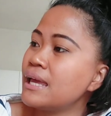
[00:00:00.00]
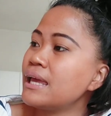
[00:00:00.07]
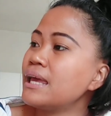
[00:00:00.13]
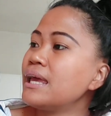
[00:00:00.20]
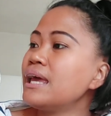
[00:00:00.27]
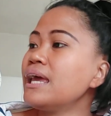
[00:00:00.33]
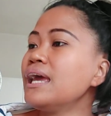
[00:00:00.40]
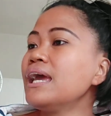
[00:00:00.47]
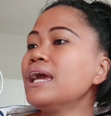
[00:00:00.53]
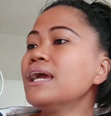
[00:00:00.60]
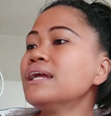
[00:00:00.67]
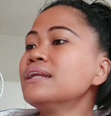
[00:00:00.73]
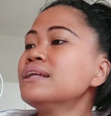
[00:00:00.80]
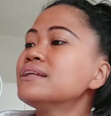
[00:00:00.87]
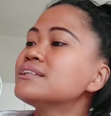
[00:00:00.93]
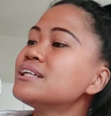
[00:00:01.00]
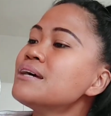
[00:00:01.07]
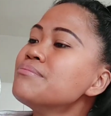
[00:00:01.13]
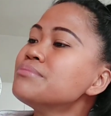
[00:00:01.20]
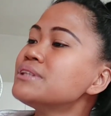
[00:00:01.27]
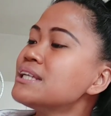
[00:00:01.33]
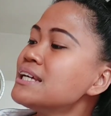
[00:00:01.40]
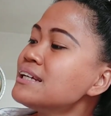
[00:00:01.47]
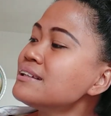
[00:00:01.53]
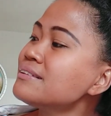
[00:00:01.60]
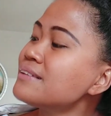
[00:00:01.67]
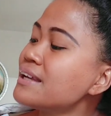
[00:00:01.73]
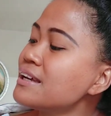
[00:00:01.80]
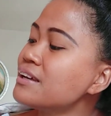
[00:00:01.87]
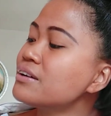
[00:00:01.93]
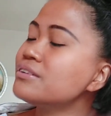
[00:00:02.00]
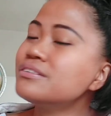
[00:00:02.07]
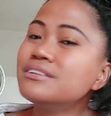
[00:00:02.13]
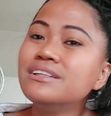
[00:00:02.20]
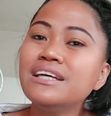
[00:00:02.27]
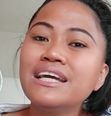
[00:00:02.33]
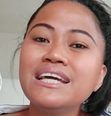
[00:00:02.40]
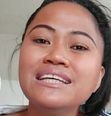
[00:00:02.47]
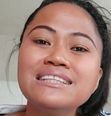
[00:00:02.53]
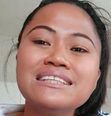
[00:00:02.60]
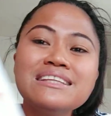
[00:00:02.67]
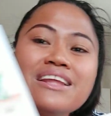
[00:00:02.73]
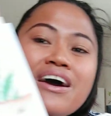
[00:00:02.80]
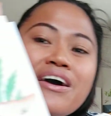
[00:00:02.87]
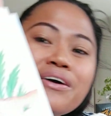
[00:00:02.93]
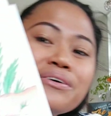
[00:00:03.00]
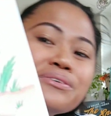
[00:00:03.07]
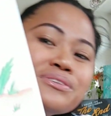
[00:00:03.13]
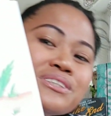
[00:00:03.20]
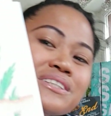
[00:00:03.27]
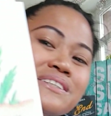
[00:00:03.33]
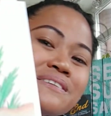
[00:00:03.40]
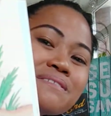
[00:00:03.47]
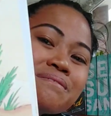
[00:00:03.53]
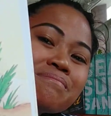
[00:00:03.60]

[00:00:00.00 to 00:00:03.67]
And something tickled his nose.